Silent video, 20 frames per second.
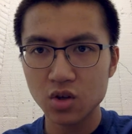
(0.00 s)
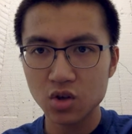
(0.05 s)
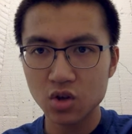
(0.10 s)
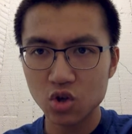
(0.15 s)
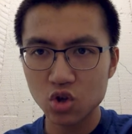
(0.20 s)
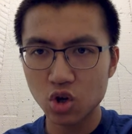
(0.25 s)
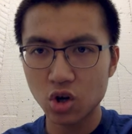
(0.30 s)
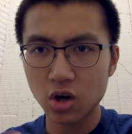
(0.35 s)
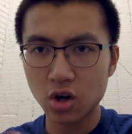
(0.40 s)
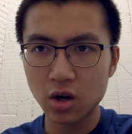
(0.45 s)

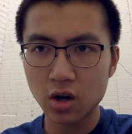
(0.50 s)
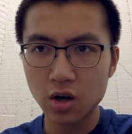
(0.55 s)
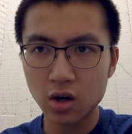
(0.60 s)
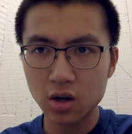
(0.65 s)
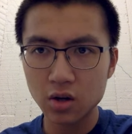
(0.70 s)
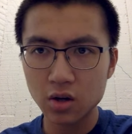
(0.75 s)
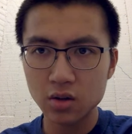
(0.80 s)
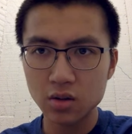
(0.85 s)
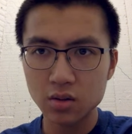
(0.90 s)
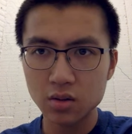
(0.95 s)
your
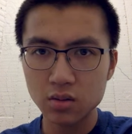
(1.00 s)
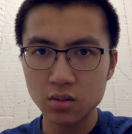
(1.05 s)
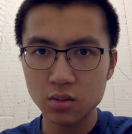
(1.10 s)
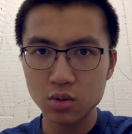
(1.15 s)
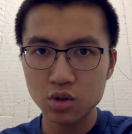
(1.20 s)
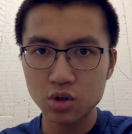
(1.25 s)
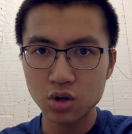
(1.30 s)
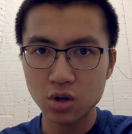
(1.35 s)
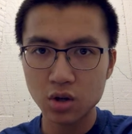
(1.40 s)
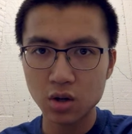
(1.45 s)

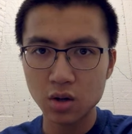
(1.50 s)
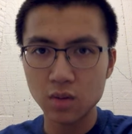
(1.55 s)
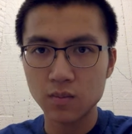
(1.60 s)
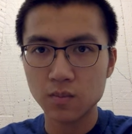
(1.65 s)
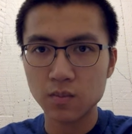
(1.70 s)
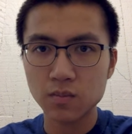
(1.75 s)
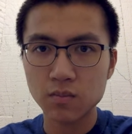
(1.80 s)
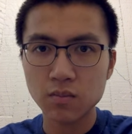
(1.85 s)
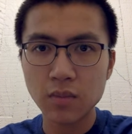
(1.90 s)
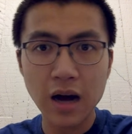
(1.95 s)
your
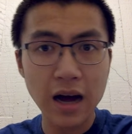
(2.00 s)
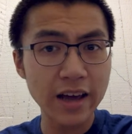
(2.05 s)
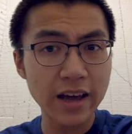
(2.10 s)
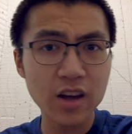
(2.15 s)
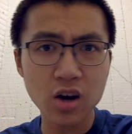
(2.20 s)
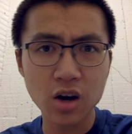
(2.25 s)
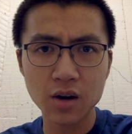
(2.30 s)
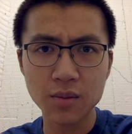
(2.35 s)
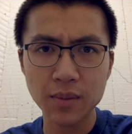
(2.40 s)
icon